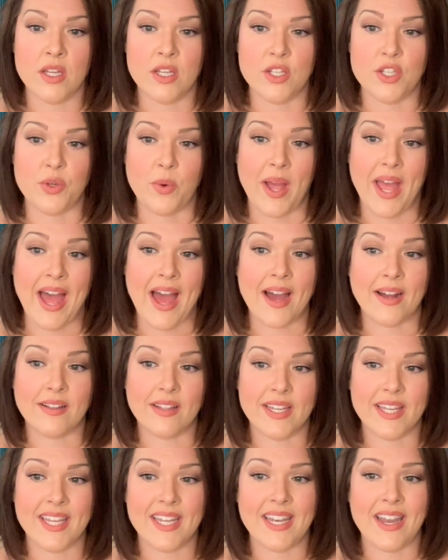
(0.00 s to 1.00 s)
Do I act
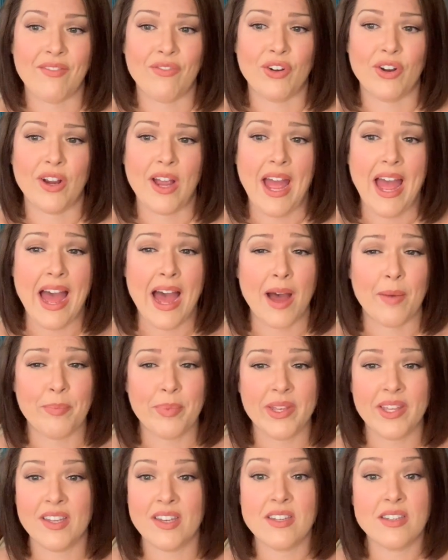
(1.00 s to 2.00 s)
like it never
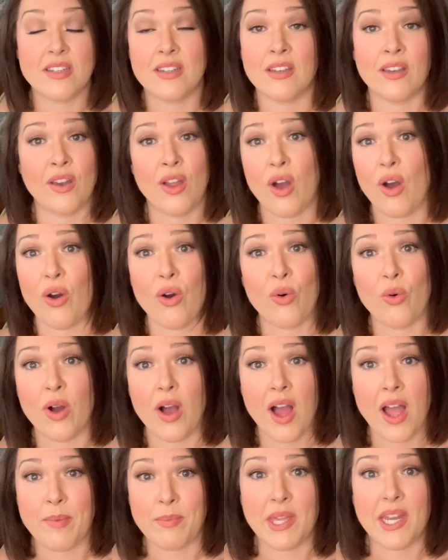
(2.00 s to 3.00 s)
happened? No.
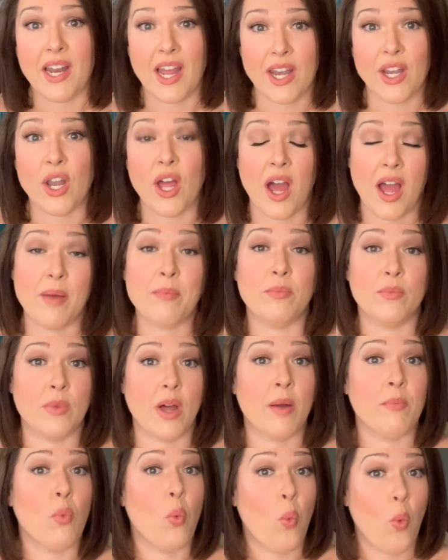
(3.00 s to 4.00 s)
I mean,
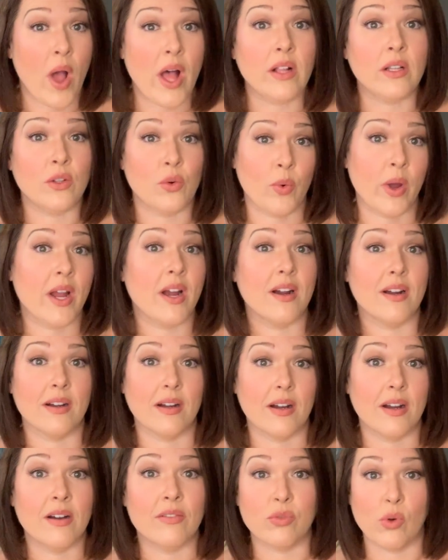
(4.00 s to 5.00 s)
I'm well
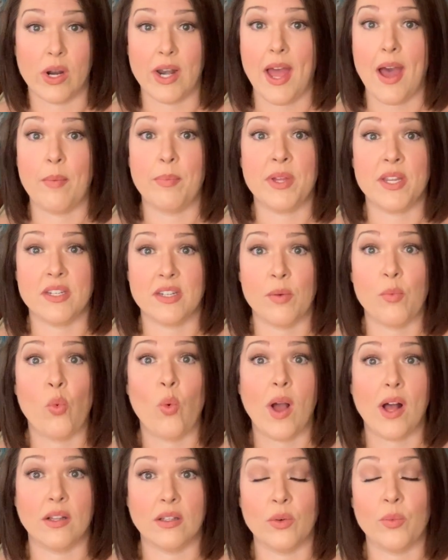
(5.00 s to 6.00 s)
aware of what happened. I'm
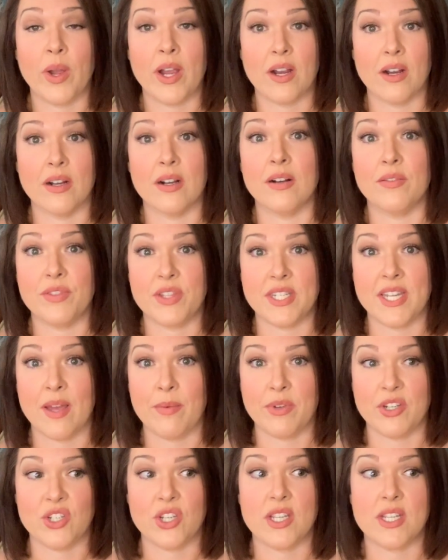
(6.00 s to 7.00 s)
well aware of the
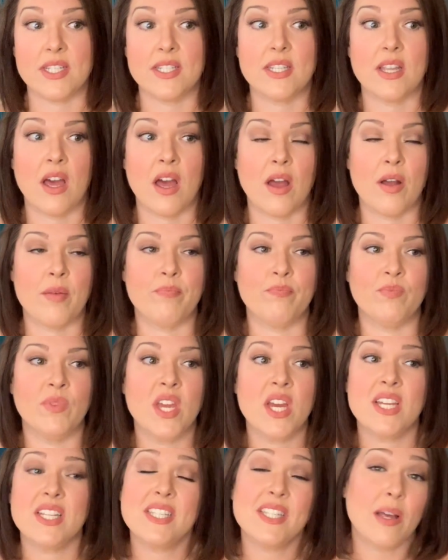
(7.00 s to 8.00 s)
damages.
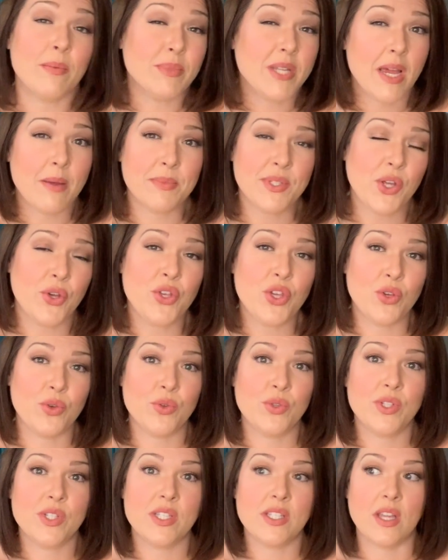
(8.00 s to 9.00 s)
Sometimes I'll
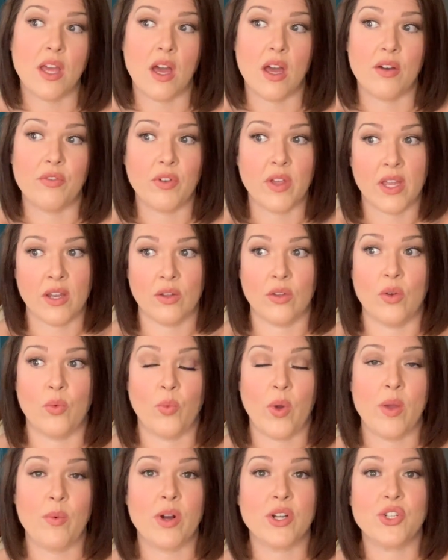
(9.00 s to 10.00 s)
use, in the
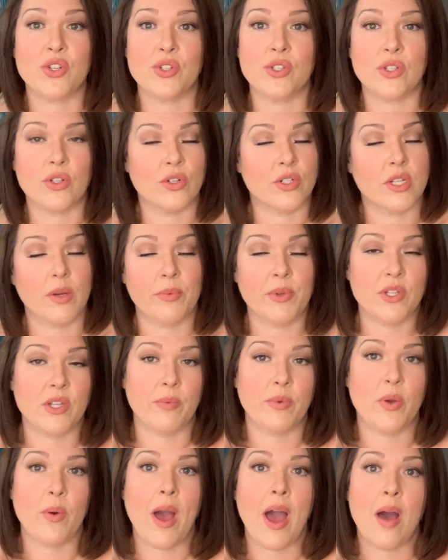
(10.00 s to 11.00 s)
Weight Watchers or
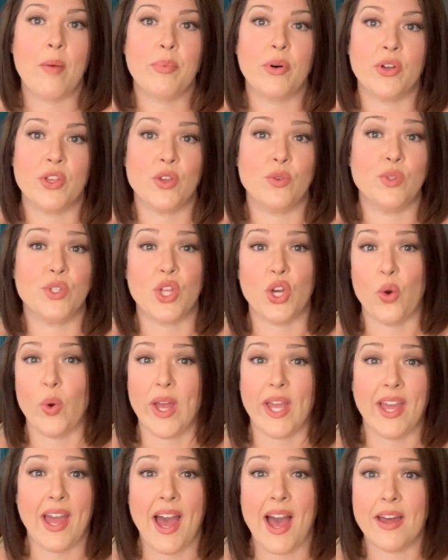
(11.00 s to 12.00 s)
WW app, I'll use the
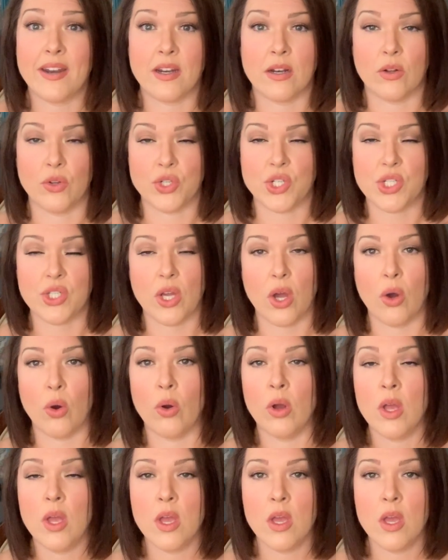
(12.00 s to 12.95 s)
quick ad and I'll just go,